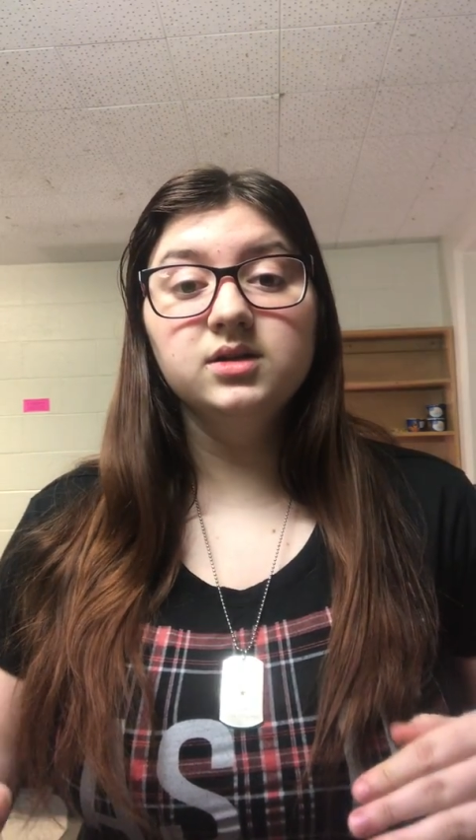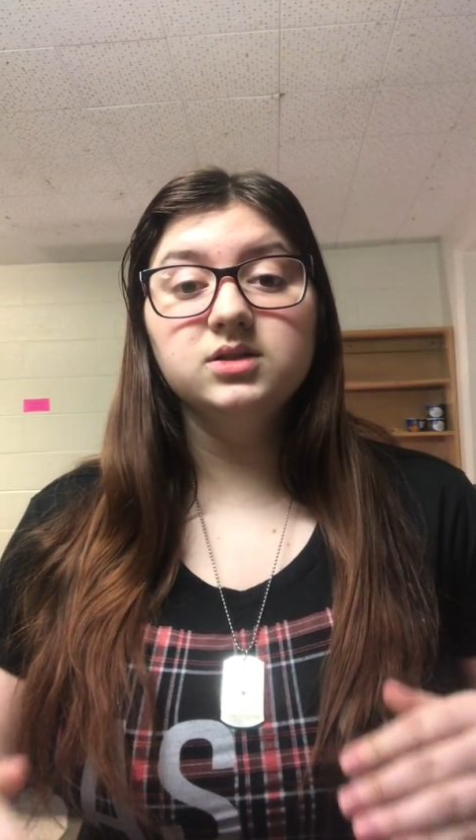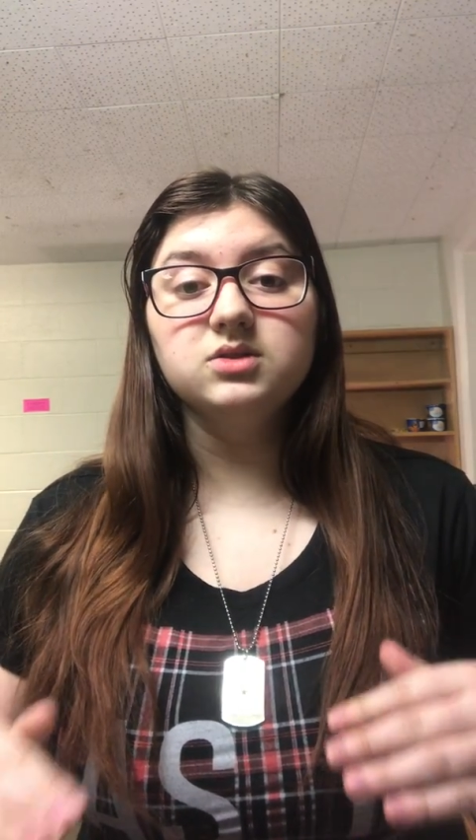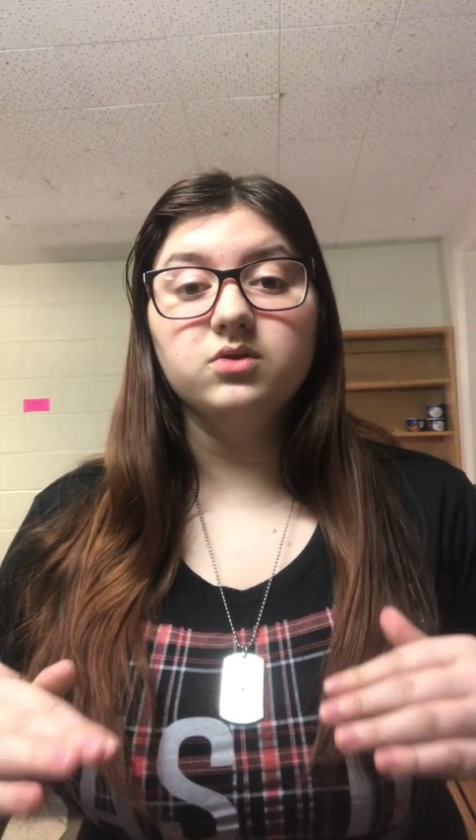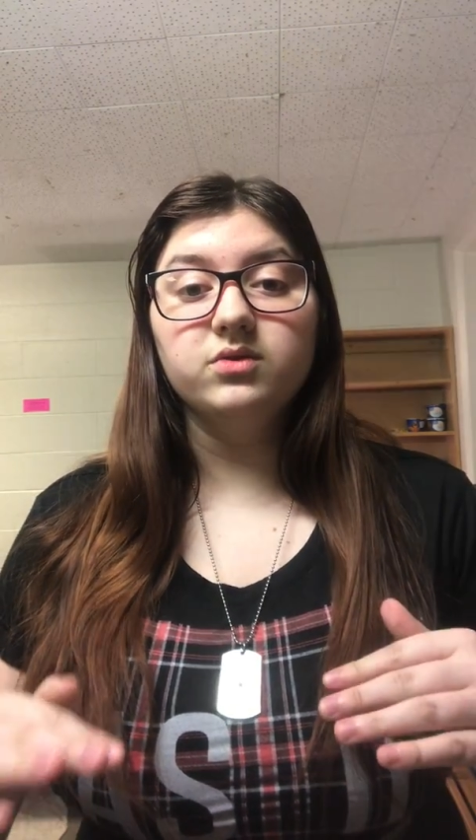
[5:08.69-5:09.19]

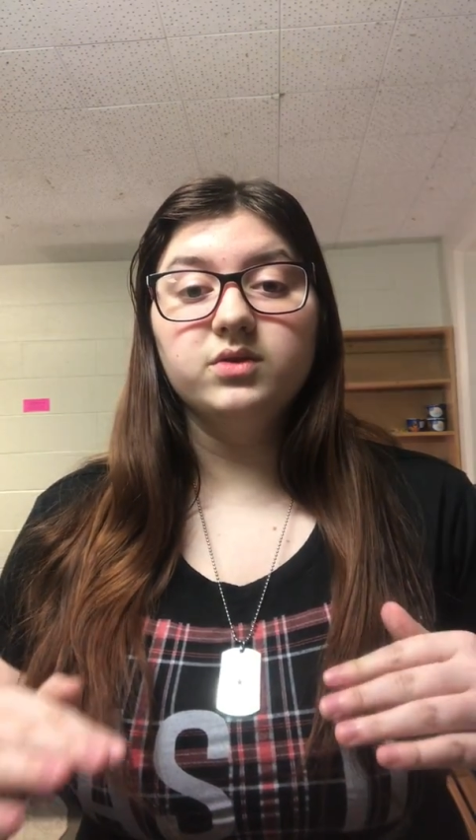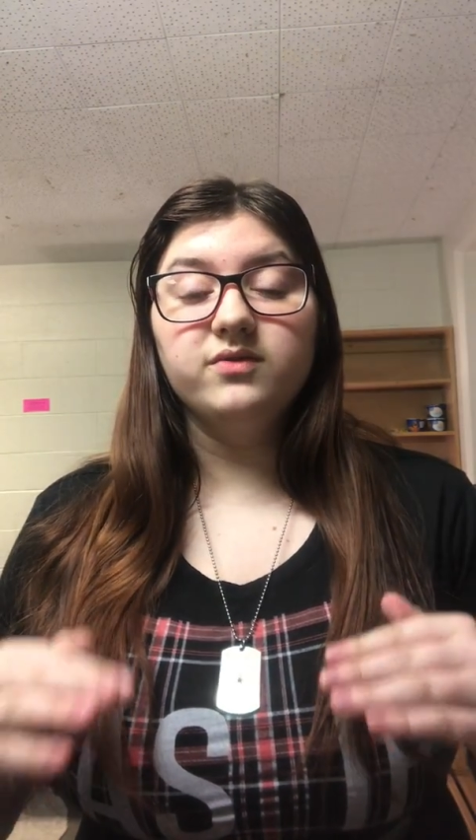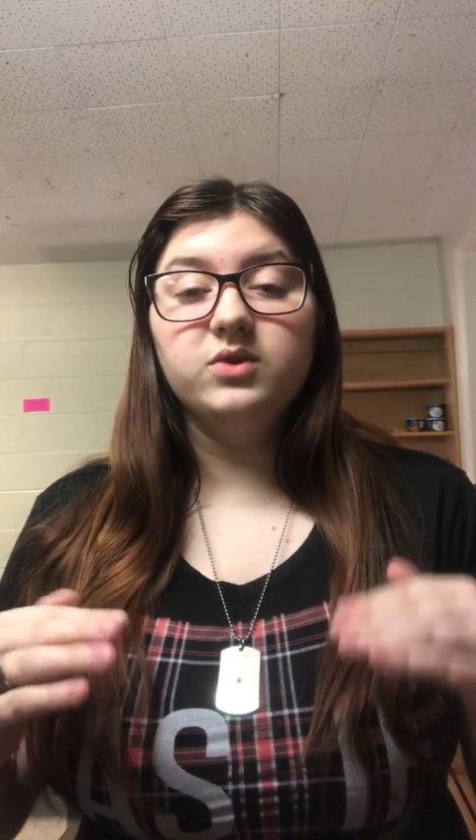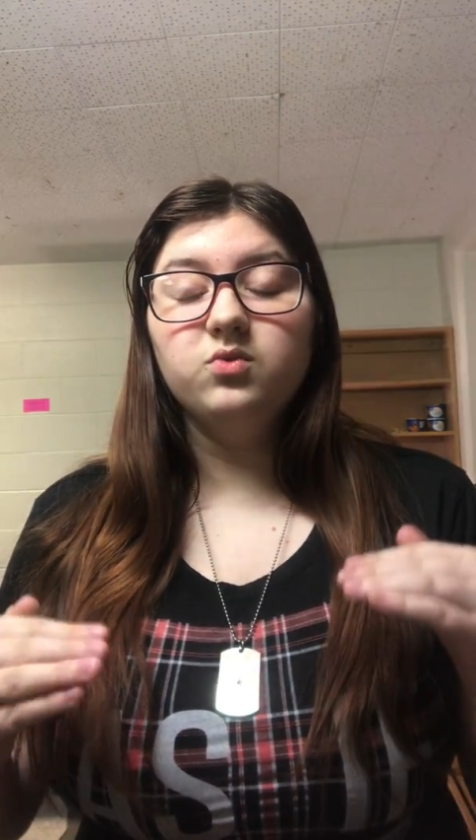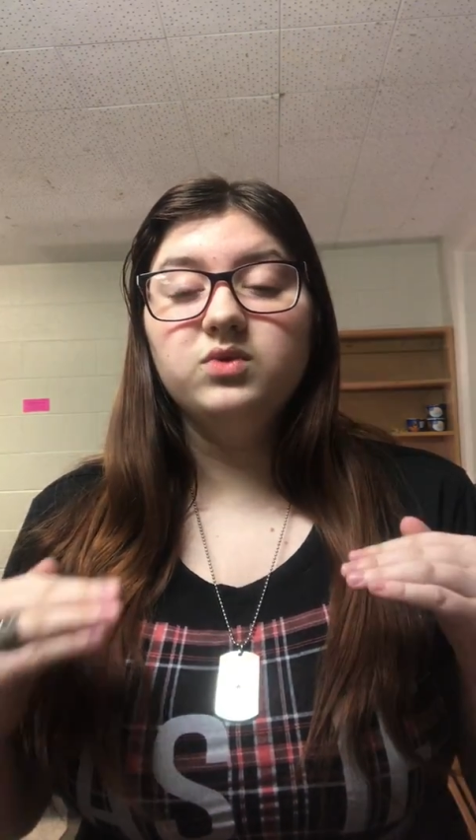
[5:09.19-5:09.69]
So
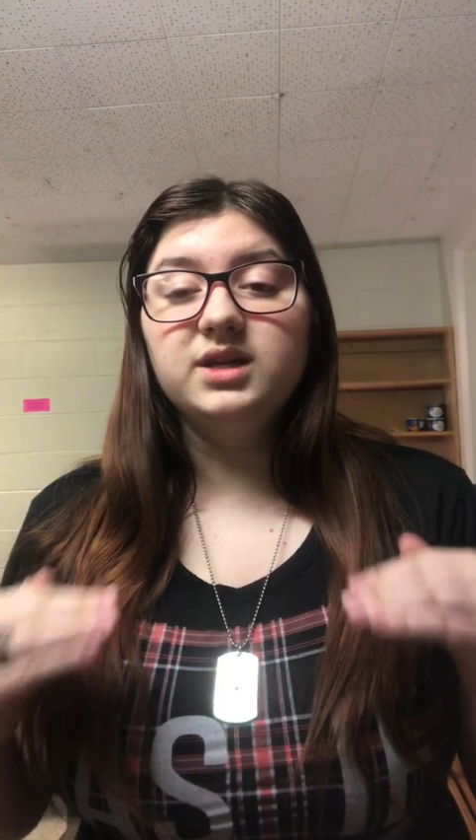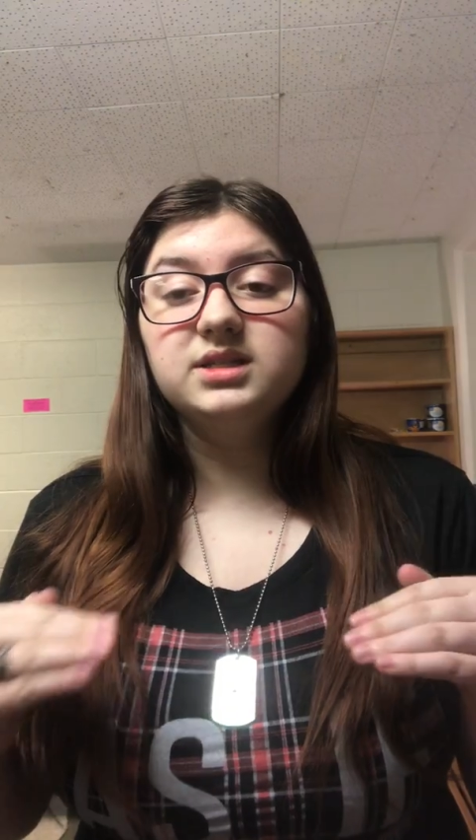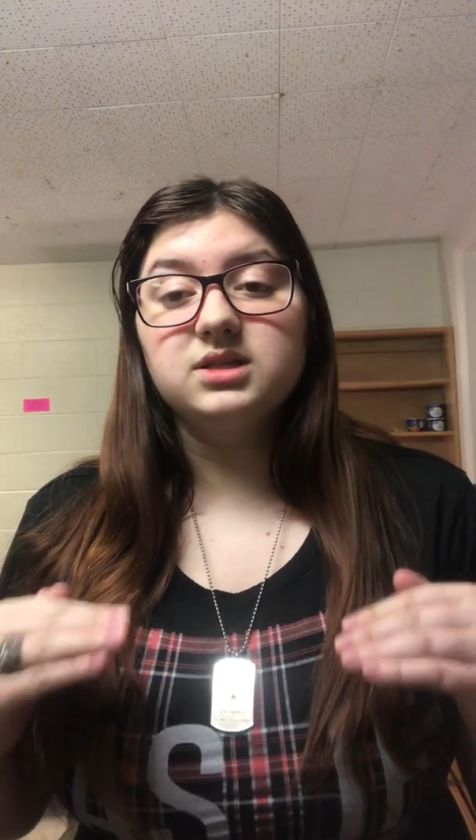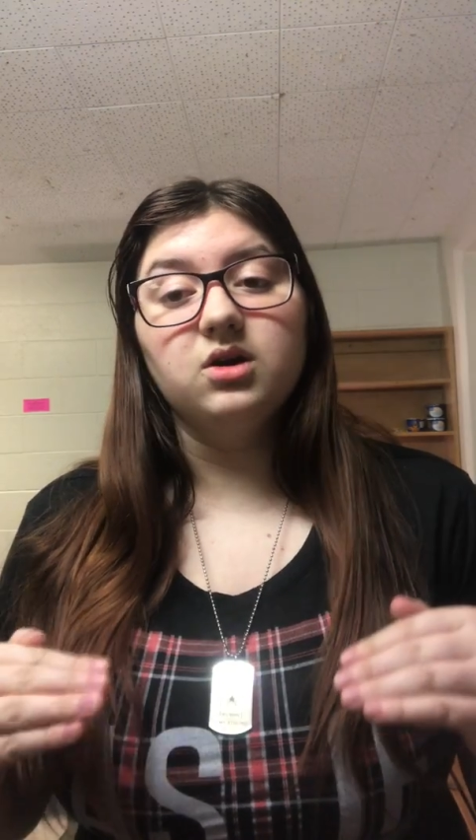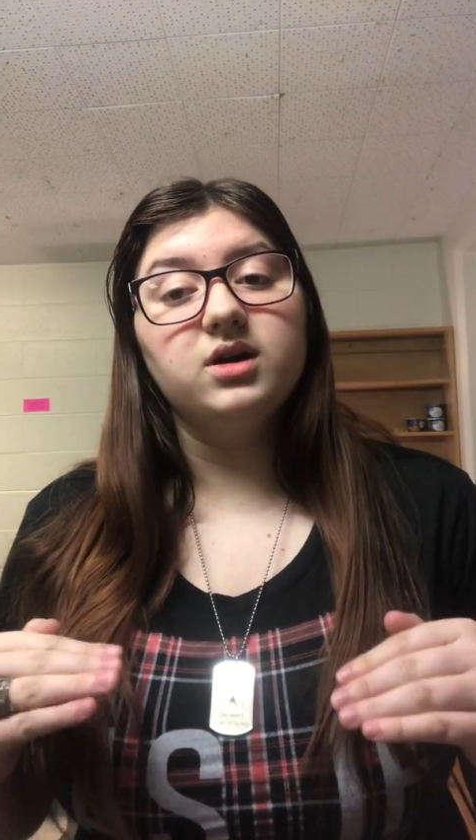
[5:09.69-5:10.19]
if you
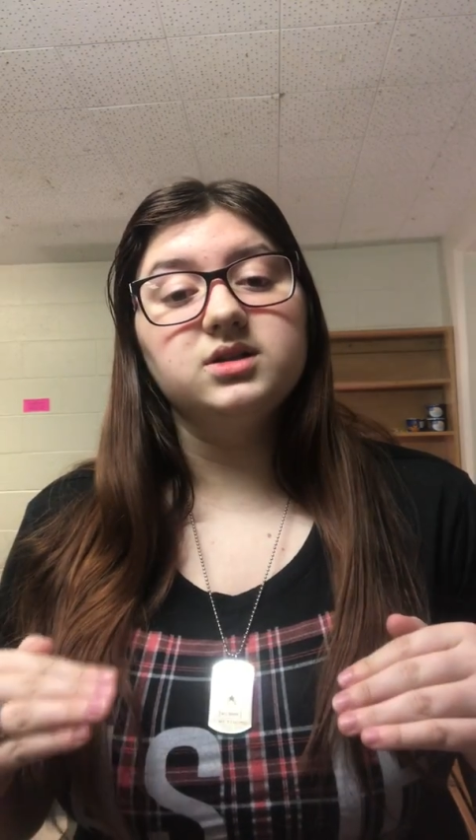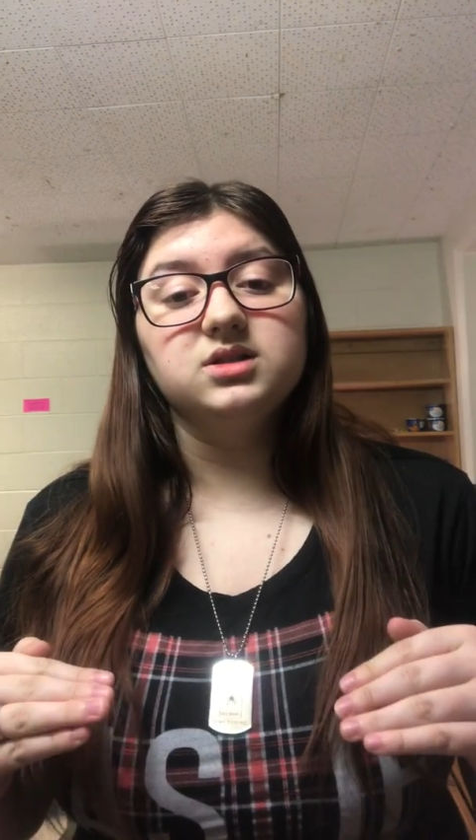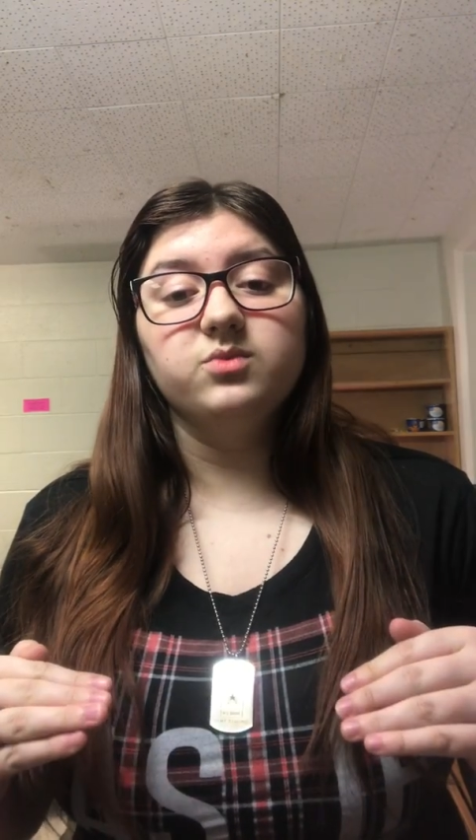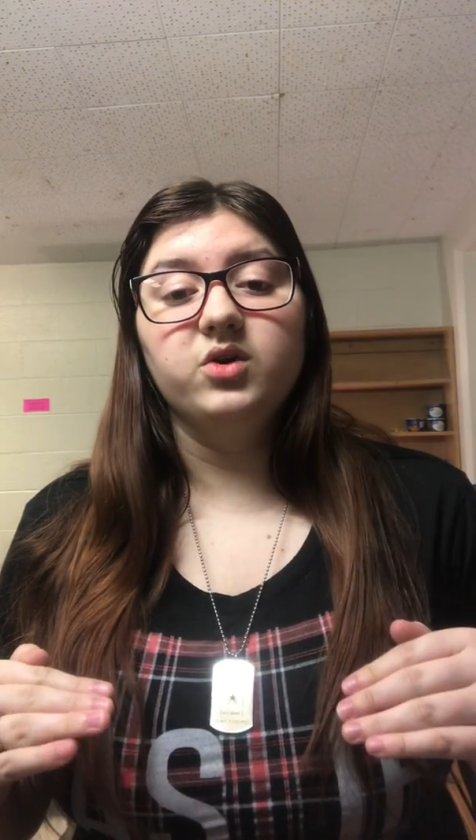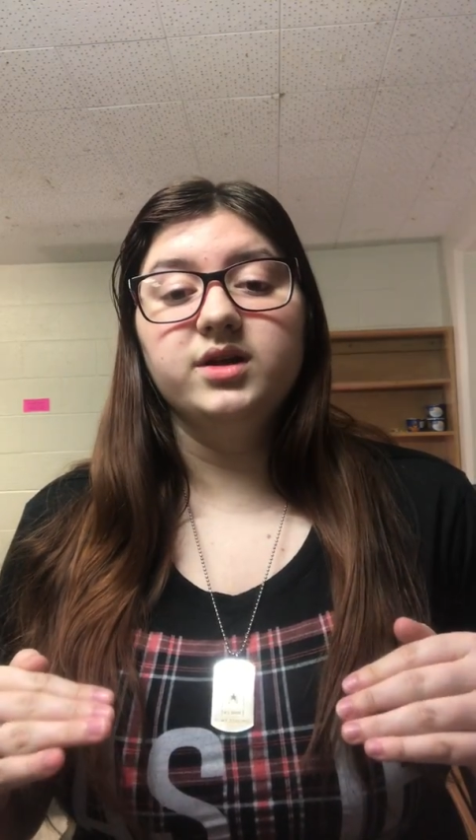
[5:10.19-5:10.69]
need to talk to
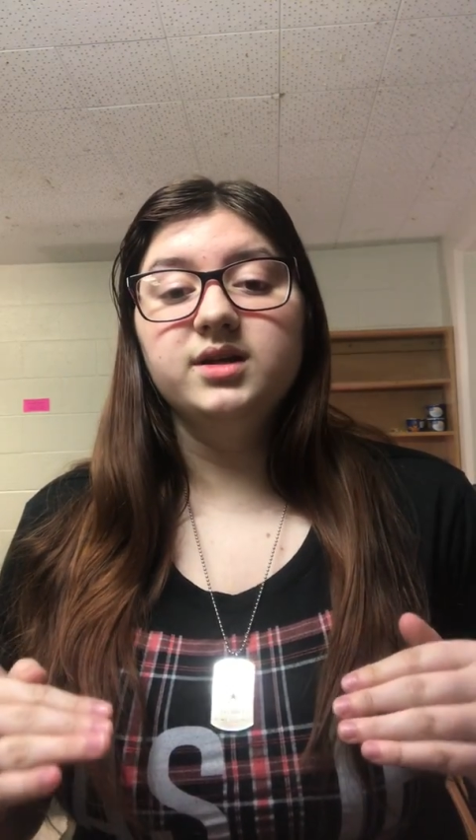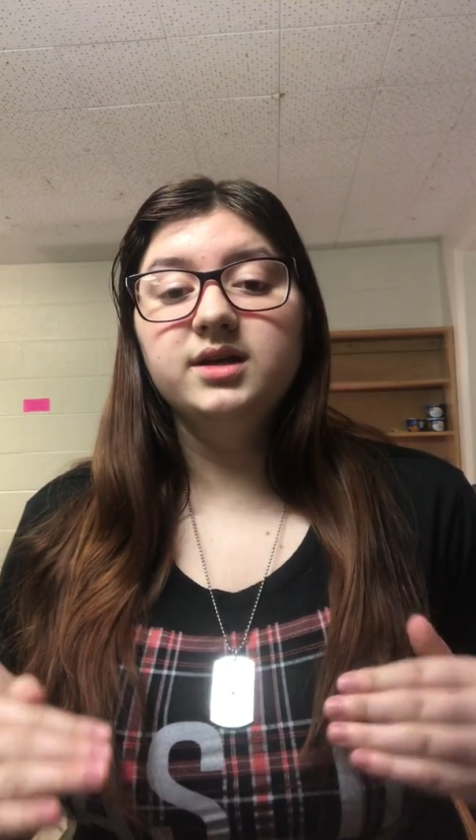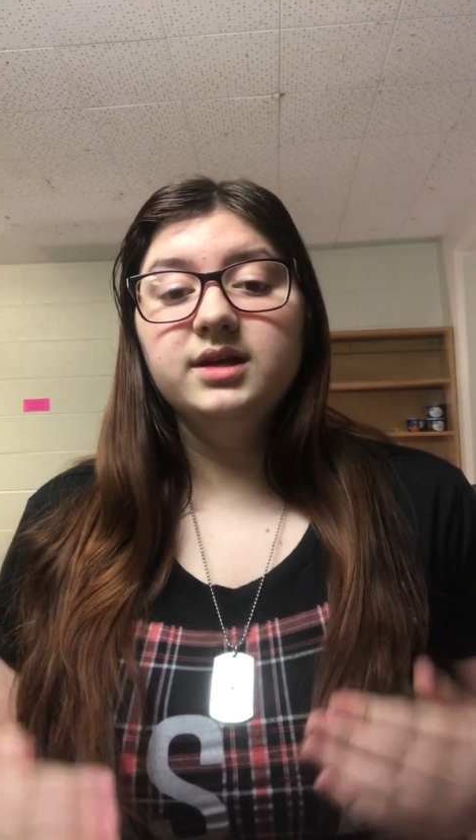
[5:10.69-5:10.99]
someone,